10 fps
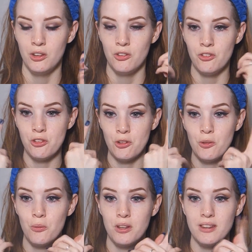
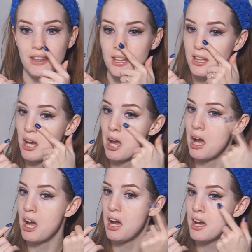So the
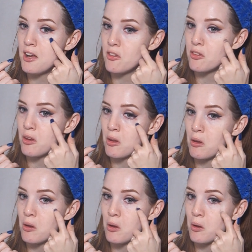eyes,
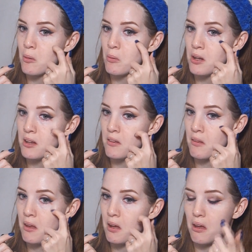what is
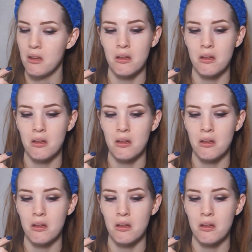that?